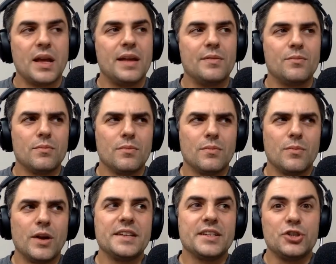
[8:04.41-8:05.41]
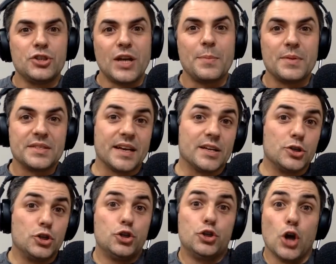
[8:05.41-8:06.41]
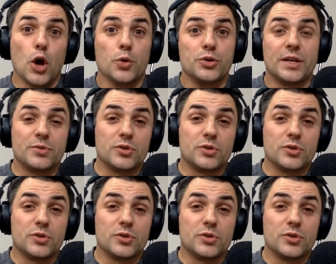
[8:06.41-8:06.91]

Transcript: And when I say shape, it's like Joe shape.